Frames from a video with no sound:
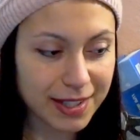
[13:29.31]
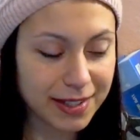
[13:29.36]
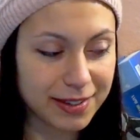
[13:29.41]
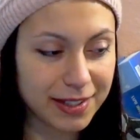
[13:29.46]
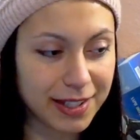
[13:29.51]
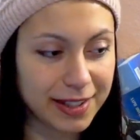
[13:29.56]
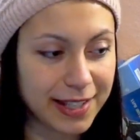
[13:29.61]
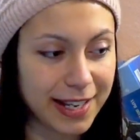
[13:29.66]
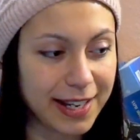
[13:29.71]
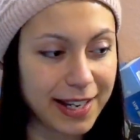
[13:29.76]

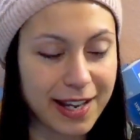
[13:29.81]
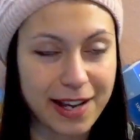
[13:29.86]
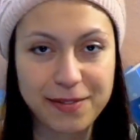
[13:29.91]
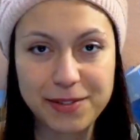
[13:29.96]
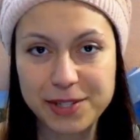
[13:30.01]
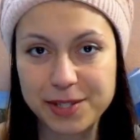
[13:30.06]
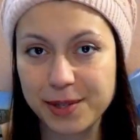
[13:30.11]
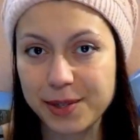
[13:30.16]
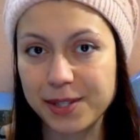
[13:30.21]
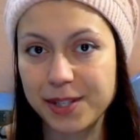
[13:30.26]
that they have
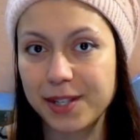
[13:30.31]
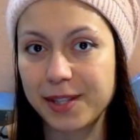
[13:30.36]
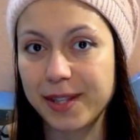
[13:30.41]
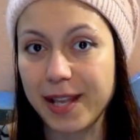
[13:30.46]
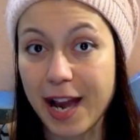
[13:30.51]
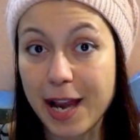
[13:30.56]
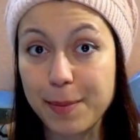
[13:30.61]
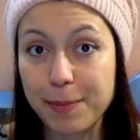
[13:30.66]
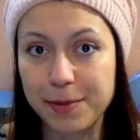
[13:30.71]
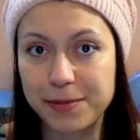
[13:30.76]
a certain
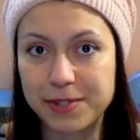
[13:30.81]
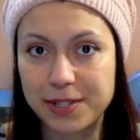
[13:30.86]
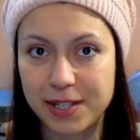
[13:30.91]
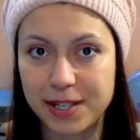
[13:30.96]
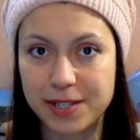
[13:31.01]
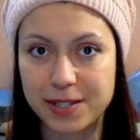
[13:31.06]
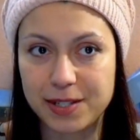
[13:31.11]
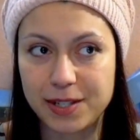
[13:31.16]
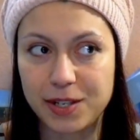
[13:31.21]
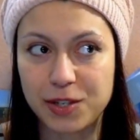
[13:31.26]
type of
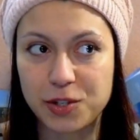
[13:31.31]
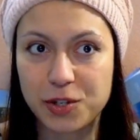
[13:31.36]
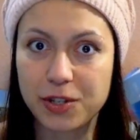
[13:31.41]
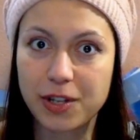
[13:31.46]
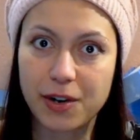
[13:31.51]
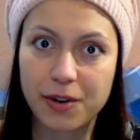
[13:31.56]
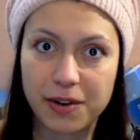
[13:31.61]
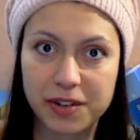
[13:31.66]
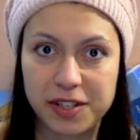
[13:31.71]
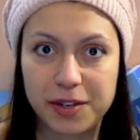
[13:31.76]
synesthesia.
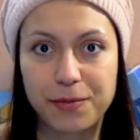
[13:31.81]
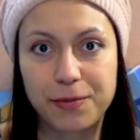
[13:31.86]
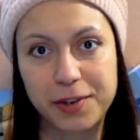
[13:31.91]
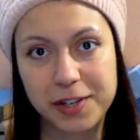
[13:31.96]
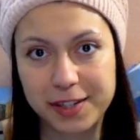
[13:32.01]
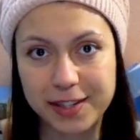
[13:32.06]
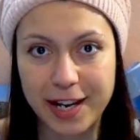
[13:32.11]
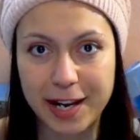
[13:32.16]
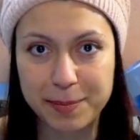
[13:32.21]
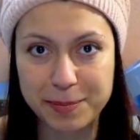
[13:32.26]
There are
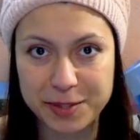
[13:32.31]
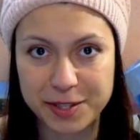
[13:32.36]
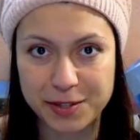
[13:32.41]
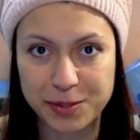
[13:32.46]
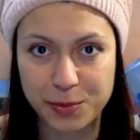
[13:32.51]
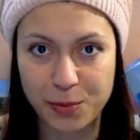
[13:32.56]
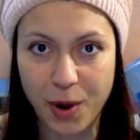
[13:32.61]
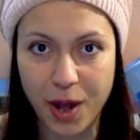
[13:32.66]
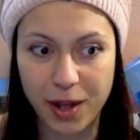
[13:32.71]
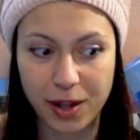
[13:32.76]
different types
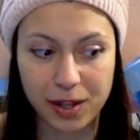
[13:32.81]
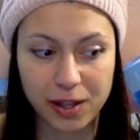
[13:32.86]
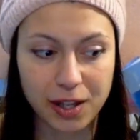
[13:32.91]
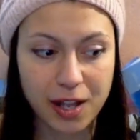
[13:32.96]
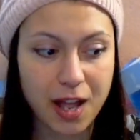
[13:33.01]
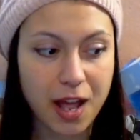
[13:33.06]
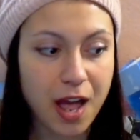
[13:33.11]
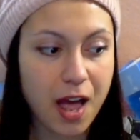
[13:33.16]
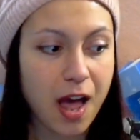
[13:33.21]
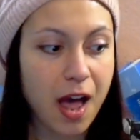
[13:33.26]
as
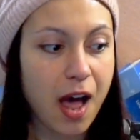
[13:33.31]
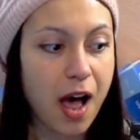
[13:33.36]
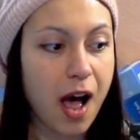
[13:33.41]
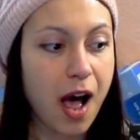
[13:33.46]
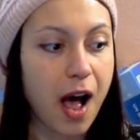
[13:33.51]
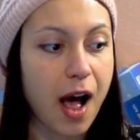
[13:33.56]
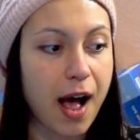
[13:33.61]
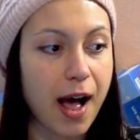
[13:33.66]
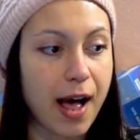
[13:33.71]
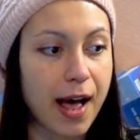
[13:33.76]
well.
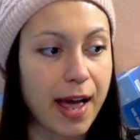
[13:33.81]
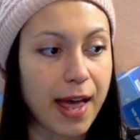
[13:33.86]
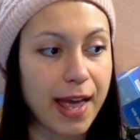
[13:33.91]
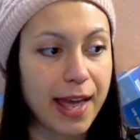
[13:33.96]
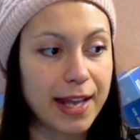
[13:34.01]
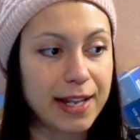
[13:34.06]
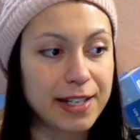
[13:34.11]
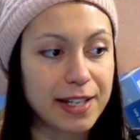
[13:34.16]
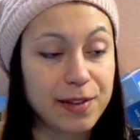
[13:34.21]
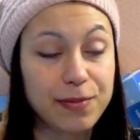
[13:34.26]

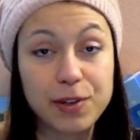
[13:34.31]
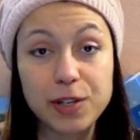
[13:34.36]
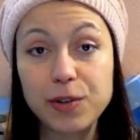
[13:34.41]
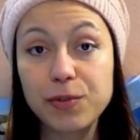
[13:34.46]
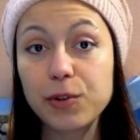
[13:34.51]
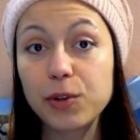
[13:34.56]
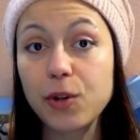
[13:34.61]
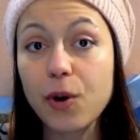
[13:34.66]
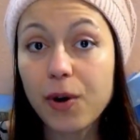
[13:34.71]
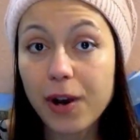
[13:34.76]
And even
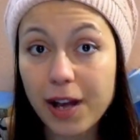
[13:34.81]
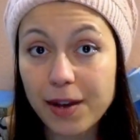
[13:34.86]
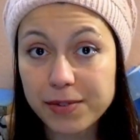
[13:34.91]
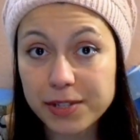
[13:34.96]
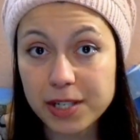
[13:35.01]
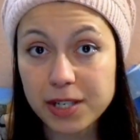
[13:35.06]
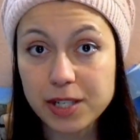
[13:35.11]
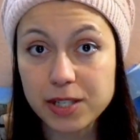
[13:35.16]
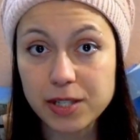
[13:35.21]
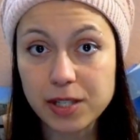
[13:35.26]
if you don't have
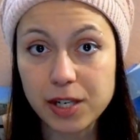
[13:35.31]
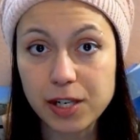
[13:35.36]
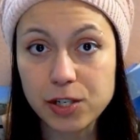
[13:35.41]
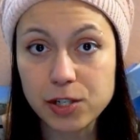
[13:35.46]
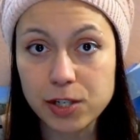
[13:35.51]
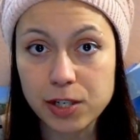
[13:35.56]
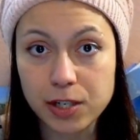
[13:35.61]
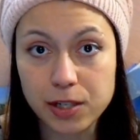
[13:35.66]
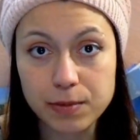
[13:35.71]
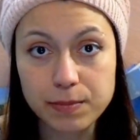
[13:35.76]

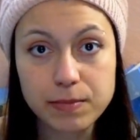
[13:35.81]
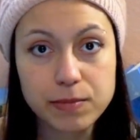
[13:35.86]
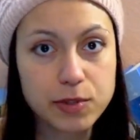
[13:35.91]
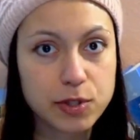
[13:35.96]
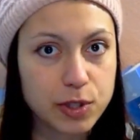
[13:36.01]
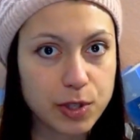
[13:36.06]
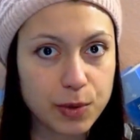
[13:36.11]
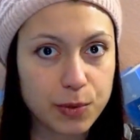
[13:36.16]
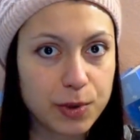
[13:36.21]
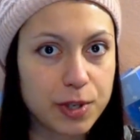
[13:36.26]
synesthesia,
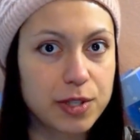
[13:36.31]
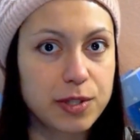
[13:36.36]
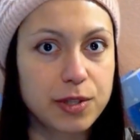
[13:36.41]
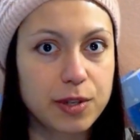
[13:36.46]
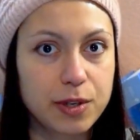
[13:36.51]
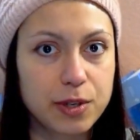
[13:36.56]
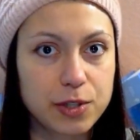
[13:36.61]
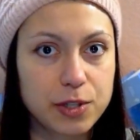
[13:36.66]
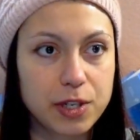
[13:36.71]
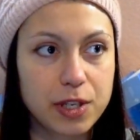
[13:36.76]
still
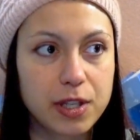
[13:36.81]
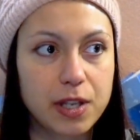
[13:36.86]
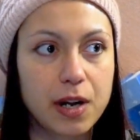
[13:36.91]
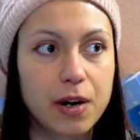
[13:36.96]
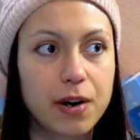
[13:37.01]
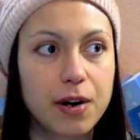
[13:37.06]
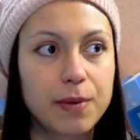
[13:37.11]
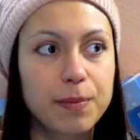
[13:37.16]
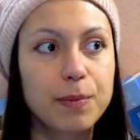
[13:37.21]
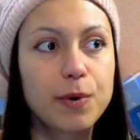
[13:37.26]
research it.
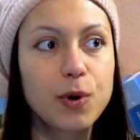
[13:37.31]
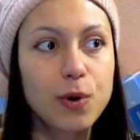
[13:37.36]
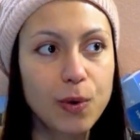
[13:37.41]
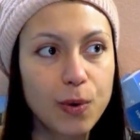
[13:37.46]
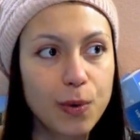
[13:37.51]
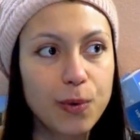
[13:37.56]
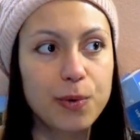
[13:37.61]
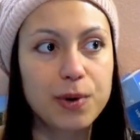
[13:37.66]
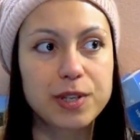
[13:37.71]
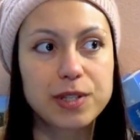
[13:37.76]
There are
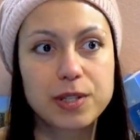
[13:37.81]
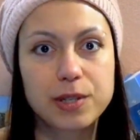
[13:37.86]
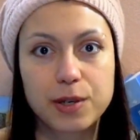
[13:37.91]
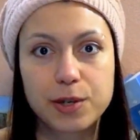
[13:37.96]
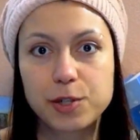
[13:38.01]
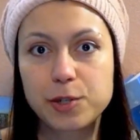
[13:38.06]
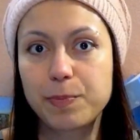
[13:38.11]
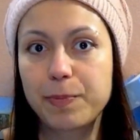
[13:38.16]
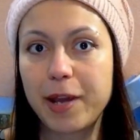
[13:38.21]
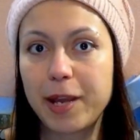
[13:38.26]
cool
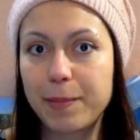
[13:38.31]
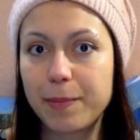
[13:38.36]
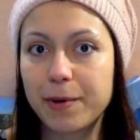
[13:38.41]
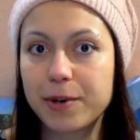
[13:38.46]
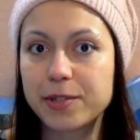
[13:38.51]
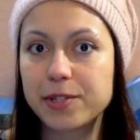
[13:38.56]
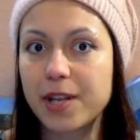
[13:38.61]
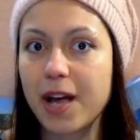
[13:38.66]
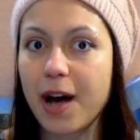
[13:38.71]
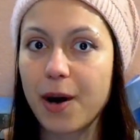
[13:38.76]
research
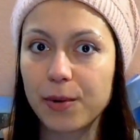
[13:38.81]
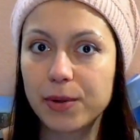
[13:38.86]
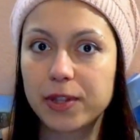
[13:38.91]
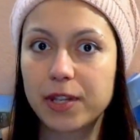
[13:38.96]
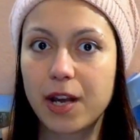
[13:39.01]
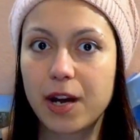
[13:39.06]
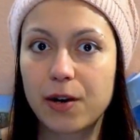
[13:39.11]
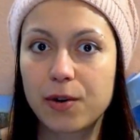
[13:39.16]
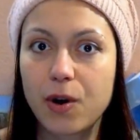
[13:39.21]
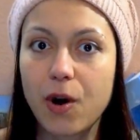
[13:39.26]
papers
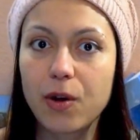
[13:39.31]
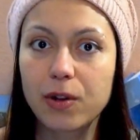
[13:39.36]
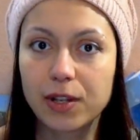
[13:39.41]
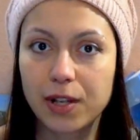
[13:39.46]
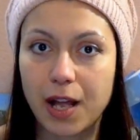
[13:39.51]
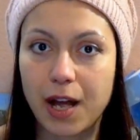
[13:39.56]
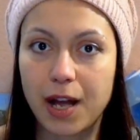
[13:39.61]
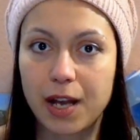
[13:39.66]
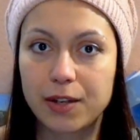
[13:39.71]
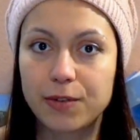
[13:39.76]
out there
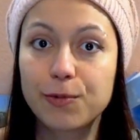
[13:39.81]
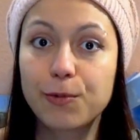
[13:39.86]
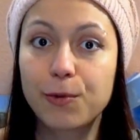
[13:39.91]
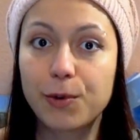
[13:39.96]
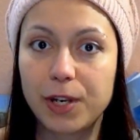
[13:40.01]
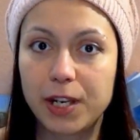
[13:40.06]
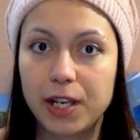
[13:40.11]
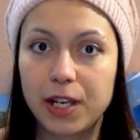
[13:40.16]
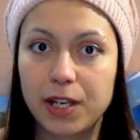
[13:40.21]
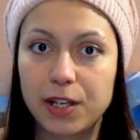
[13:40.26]
online,
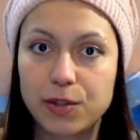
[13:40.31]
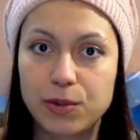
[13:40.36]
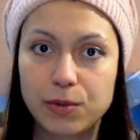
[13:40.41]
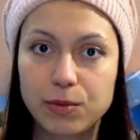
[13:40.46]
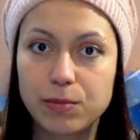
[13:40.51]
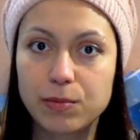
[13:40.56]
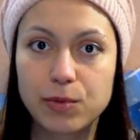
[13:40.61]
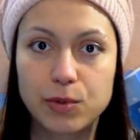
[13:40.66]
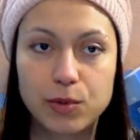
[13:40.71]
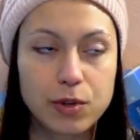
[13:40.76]
free
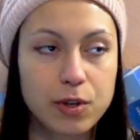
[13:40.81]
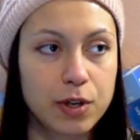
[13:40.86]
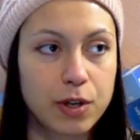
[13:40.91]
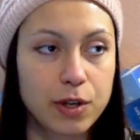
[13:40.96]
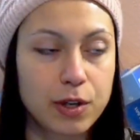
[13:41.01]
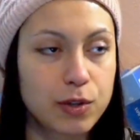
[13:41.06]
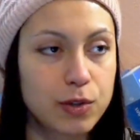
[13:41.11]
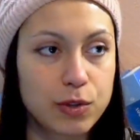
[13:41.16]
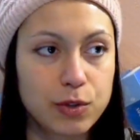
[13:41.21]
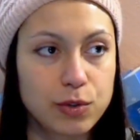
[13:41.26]

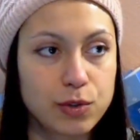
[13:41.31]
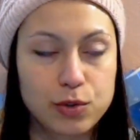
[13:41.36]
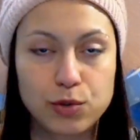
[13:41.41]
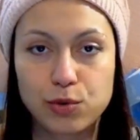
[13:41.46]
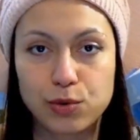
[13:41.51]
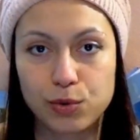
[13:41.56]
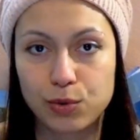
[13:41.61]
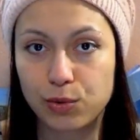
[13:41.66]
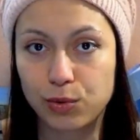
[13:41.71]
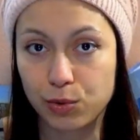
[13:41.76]

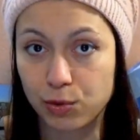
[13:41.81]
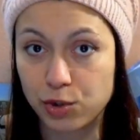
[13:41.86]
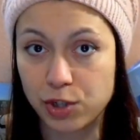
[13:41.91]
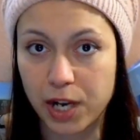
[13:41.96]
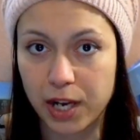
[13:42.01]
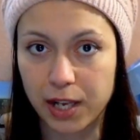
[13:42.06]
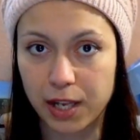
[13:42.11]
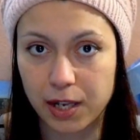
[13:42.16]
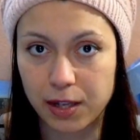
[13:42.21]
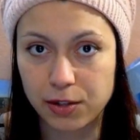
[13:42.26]
to
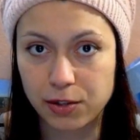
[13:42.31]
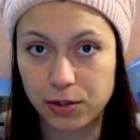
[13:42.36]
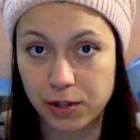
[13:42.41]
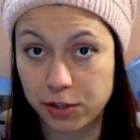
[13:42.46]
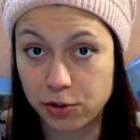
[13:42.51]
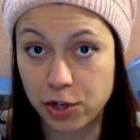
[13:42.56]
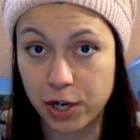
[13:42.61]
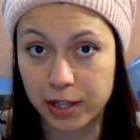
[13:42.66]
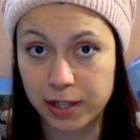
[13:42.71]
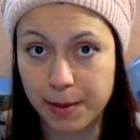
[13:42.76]

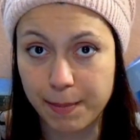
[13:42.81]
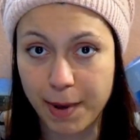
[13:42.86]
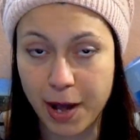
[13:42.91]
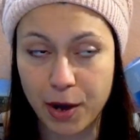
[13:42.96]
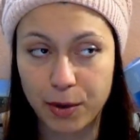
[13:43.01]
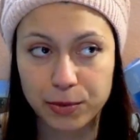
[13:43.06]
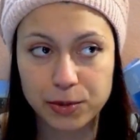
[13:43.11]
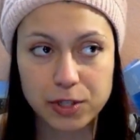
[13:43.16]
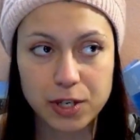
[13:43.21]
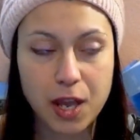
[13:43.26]
check them
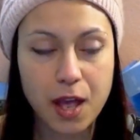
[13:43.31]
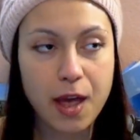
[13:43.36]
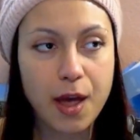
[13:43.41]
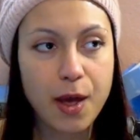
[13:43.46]
out,